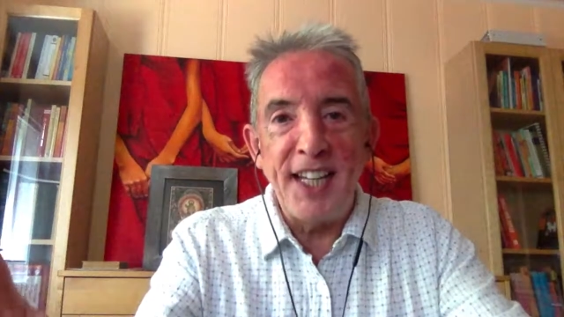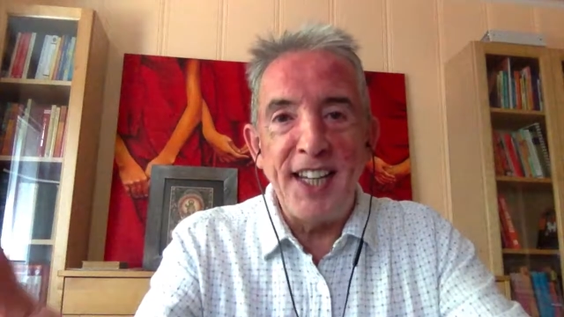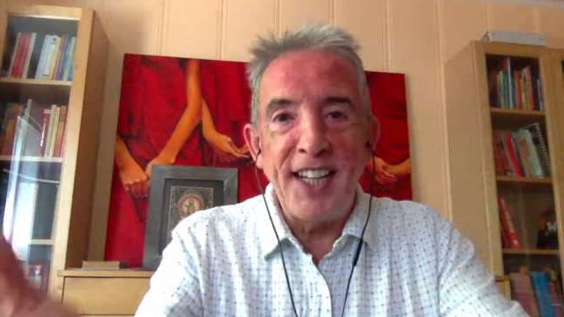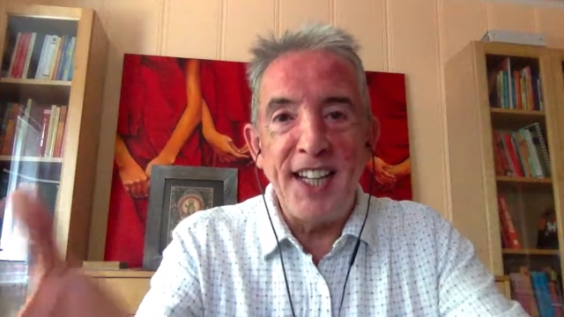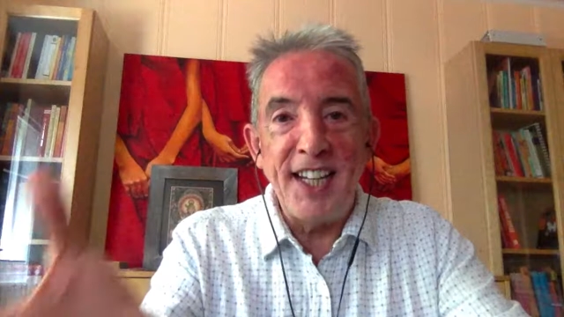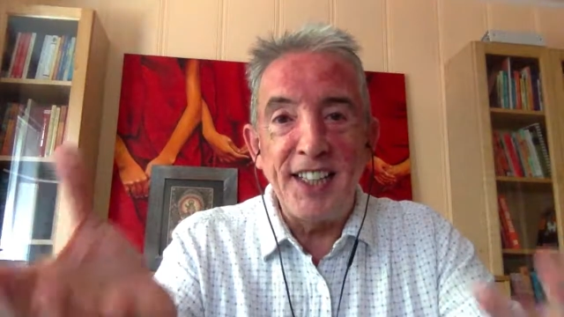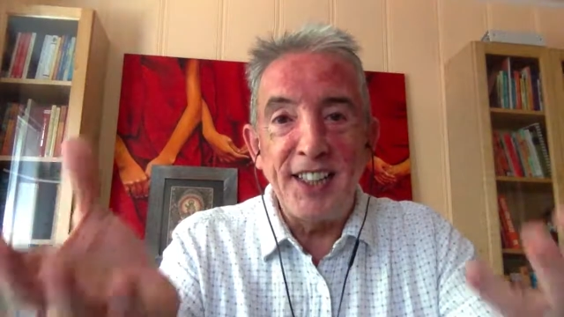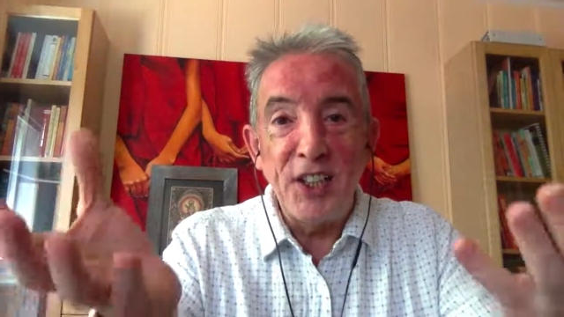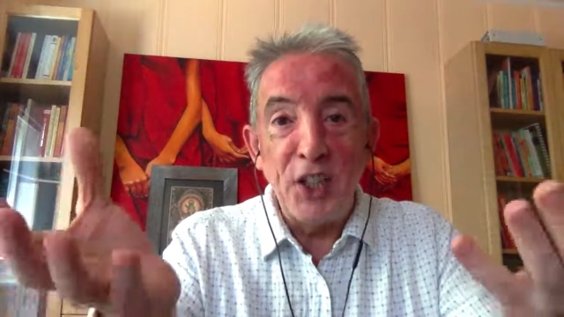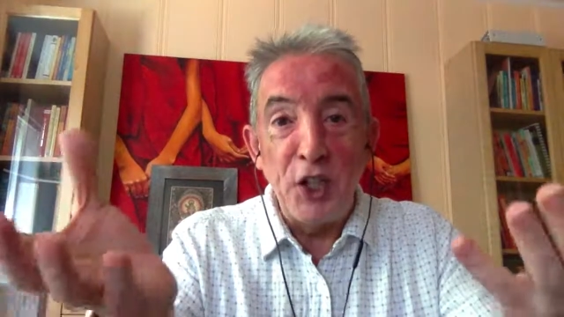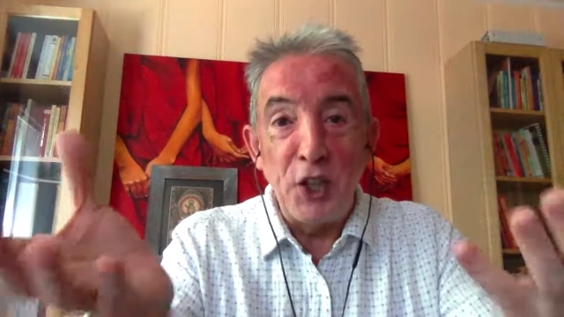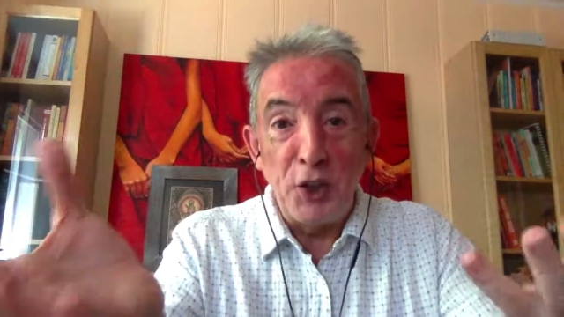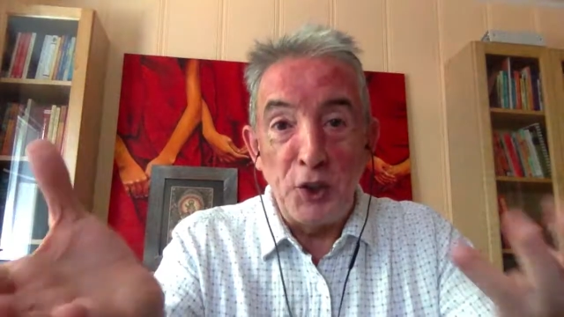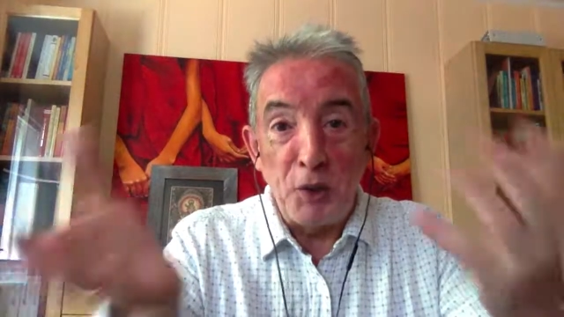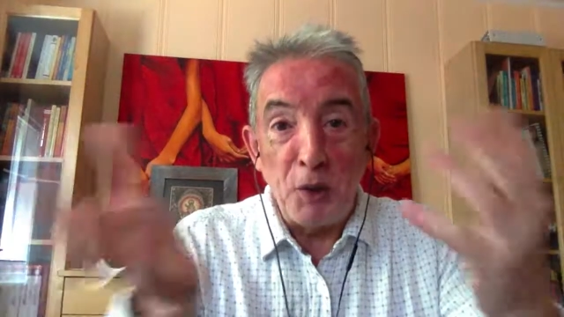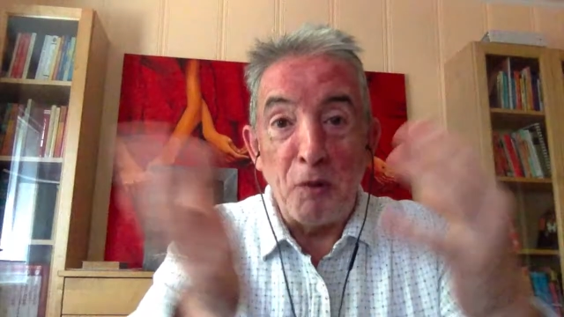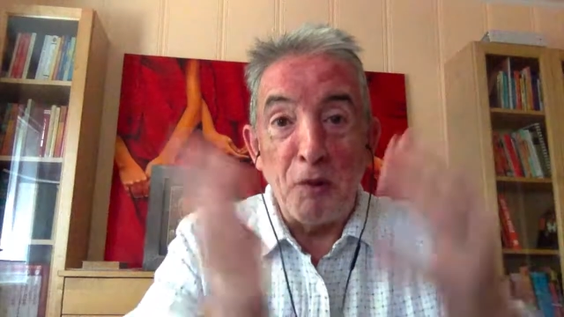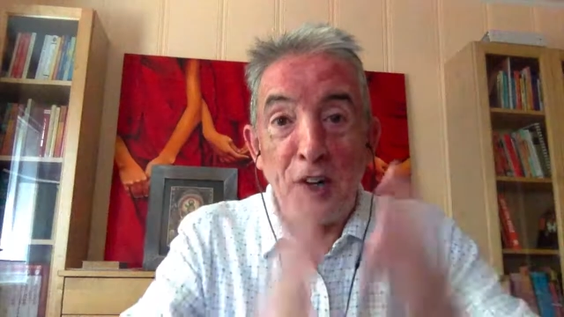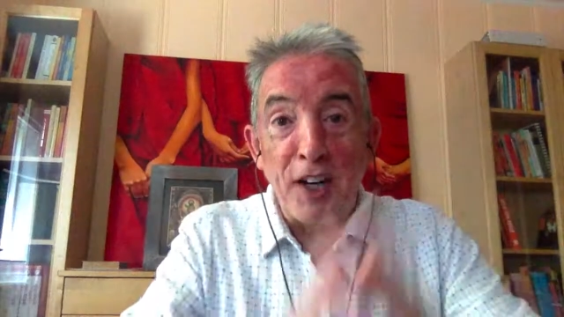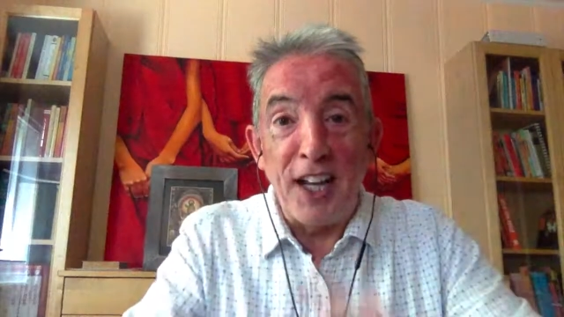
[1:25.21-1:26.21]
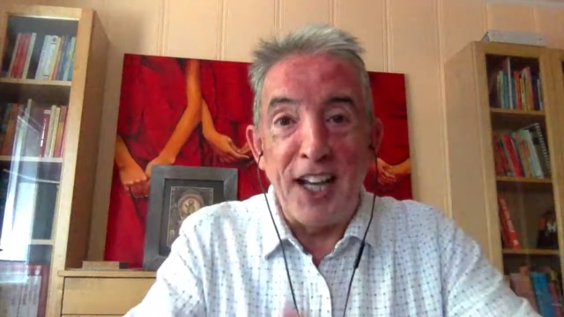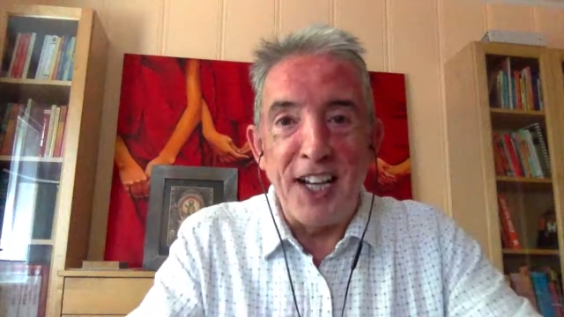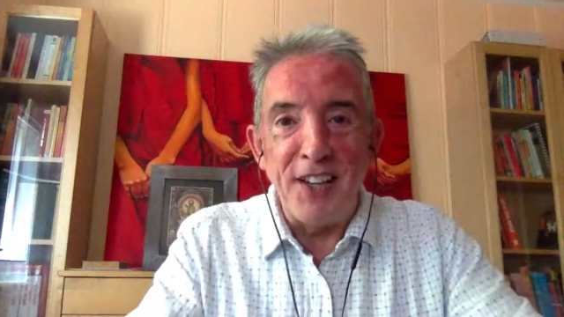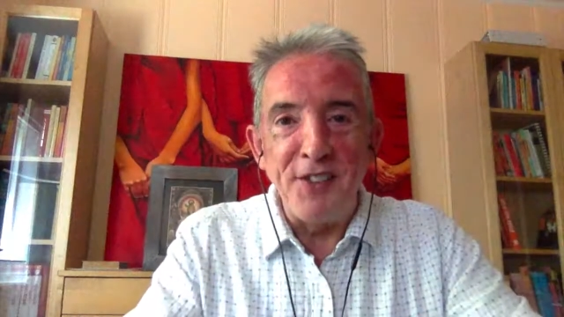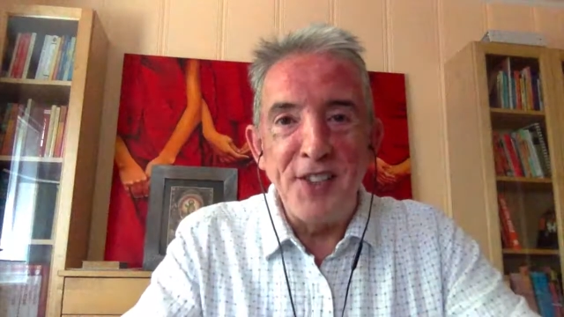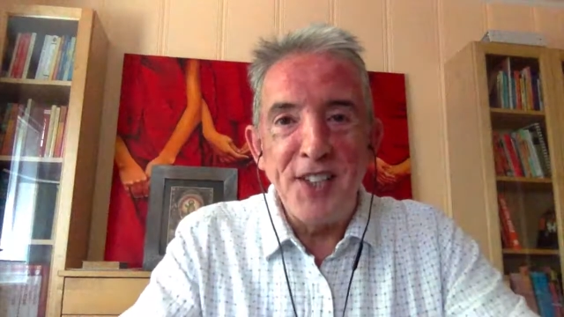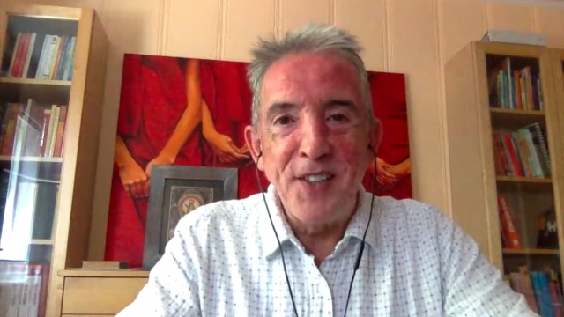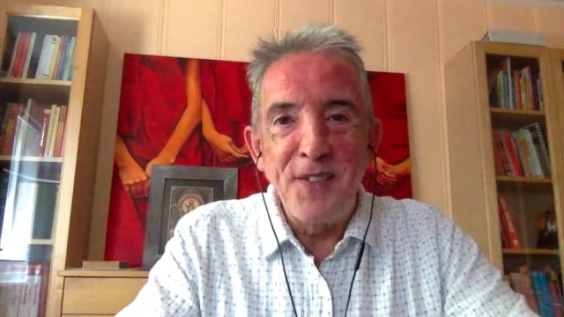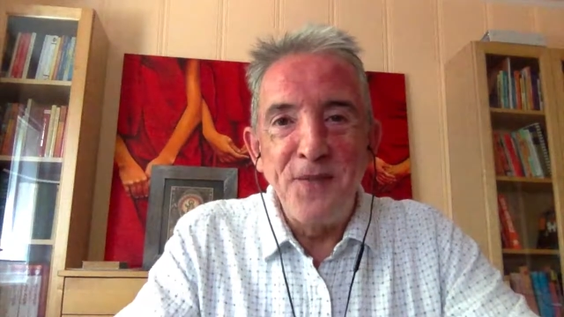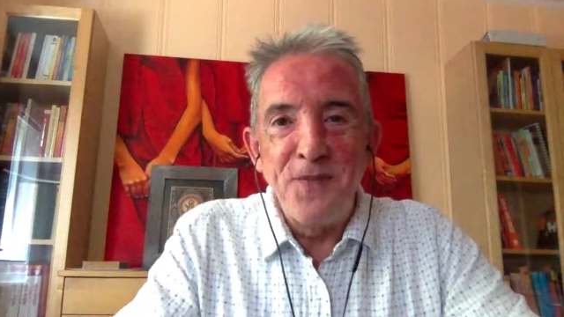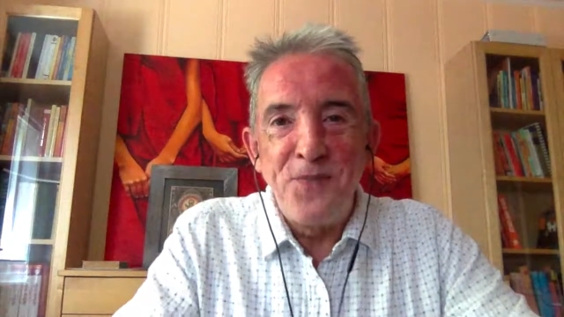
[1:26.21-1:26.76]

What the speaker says: that to our lives.